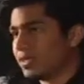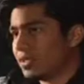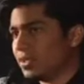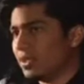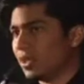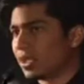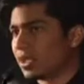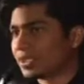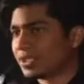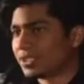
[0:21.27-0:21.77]

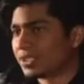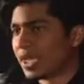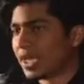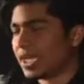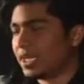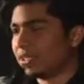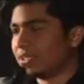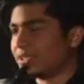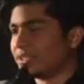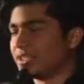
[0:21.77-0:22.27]
not a
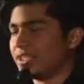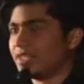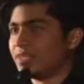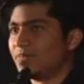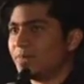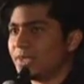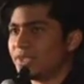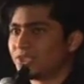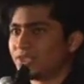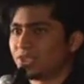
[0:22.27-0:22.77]
science, and it's
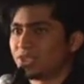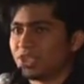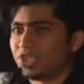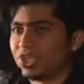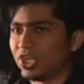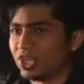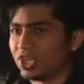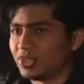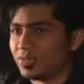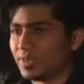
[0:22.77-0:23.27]
based on
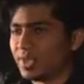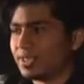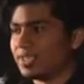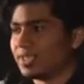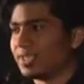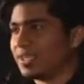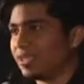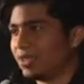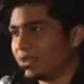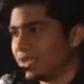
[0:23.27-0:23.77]
judgment,
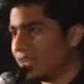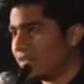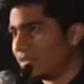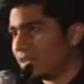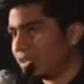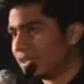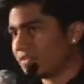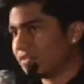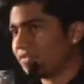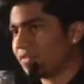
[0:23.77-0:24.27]
and you're never
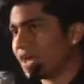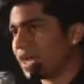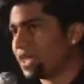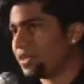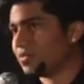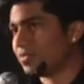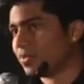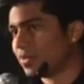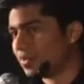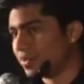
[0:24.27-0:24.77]
going to
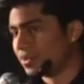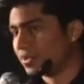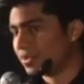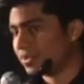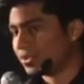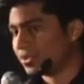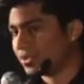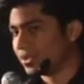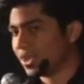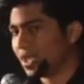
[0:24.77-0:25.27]
find
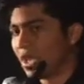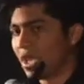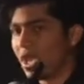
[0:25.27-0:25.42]
rules.